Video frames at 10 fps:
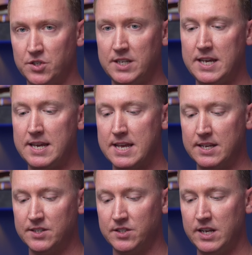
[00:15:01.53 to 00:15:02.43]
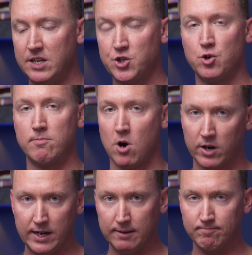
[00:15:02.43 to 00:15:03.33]
see is the additional
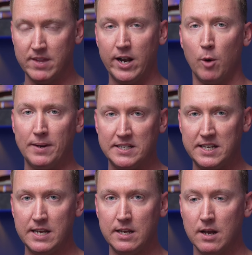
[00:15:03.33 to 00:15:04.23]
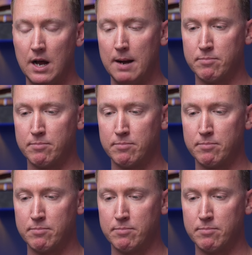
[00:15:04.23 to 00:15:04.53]
marketing that LPT um,